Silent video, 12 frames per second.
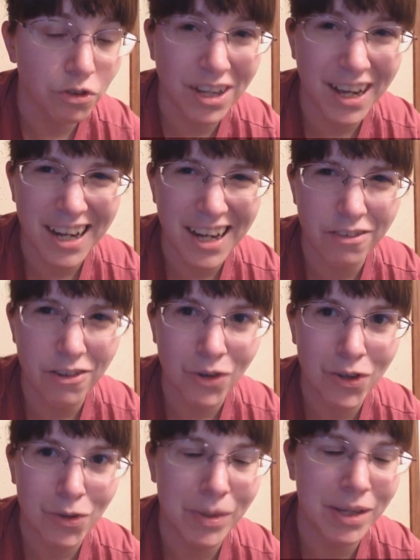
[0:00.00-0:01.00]
which kind of
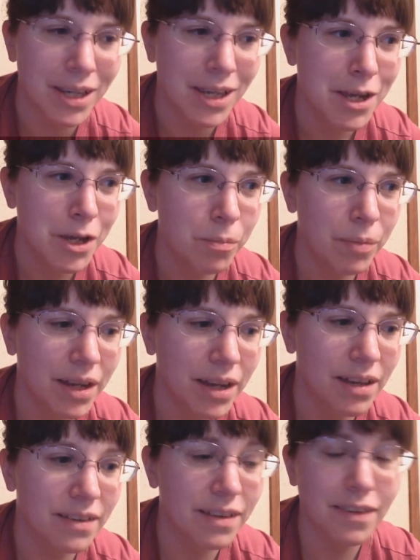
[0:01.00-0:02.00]
annoys me
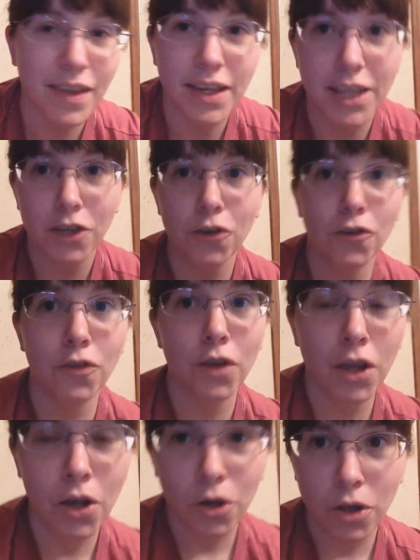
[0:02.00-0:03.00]
because it's like, use
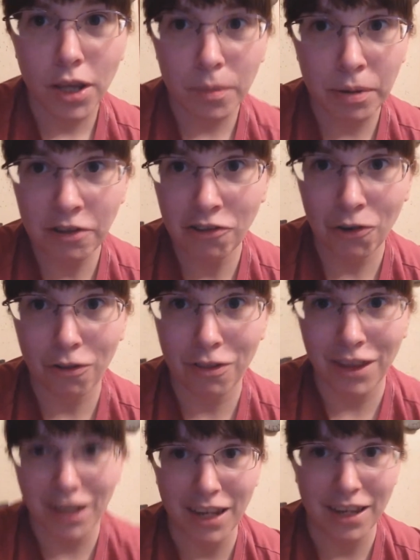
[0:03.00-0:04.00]
the picture
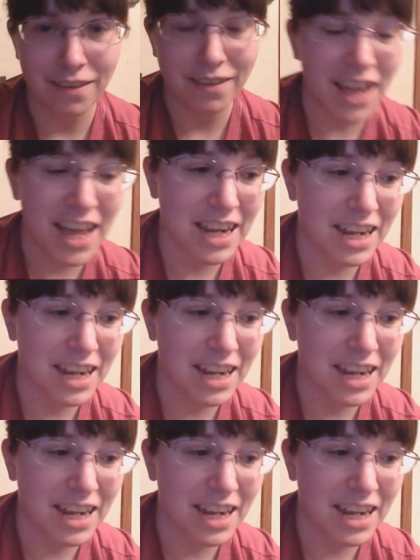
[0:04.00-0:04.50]
thingy instead.